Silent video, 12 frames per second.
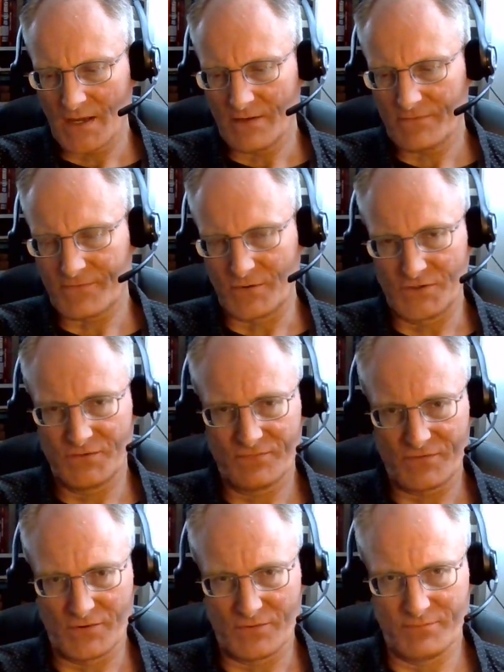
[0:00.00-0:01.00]
for
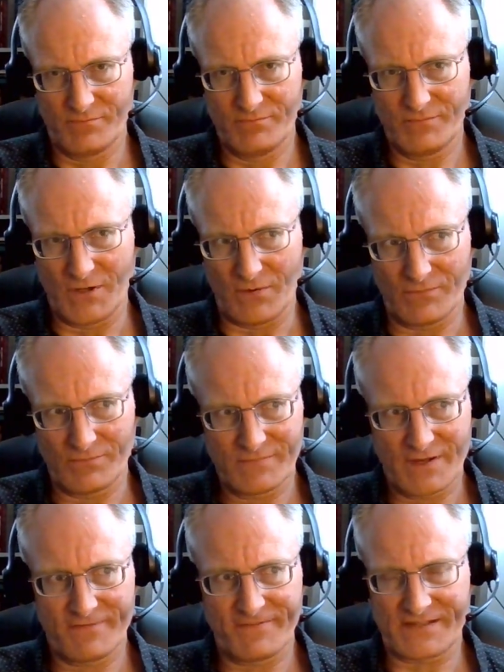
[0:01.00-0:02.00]

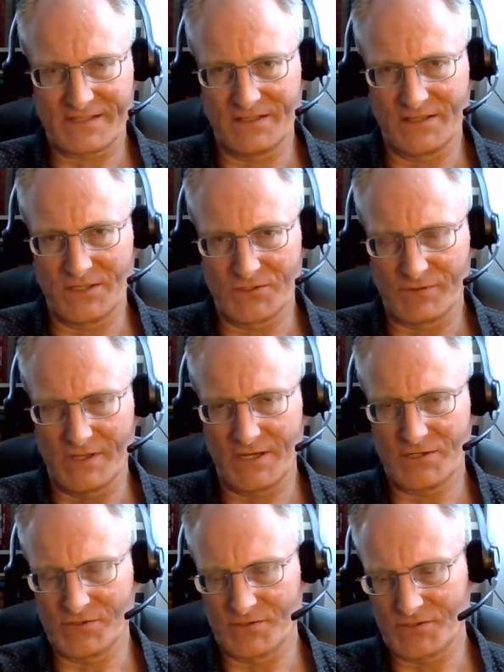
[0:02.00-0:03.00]
affecting these
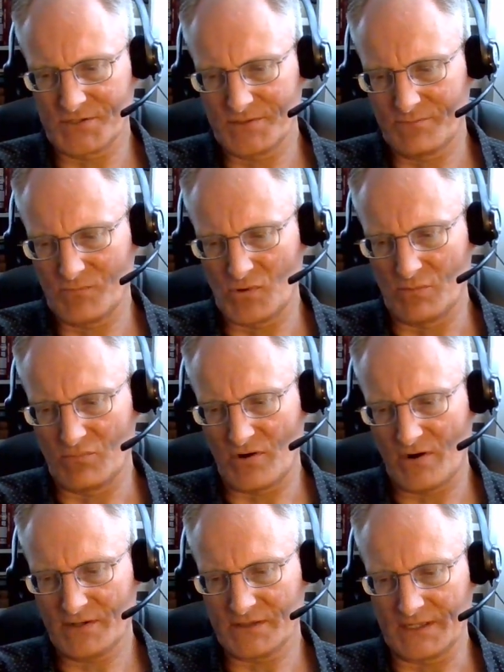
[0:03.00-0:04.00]
relations more
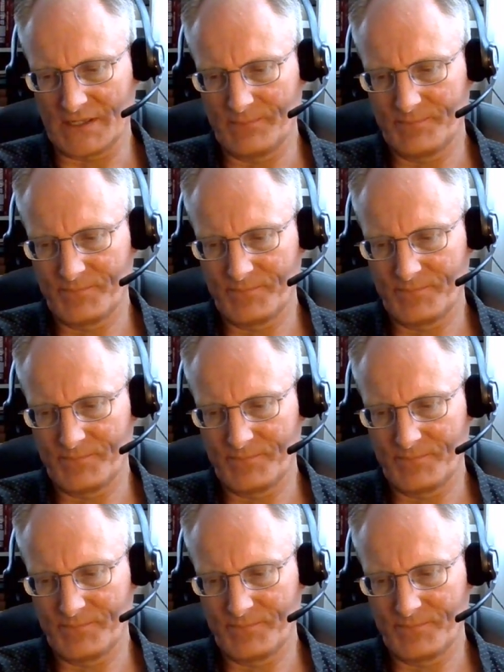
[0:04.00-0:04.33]
broadly.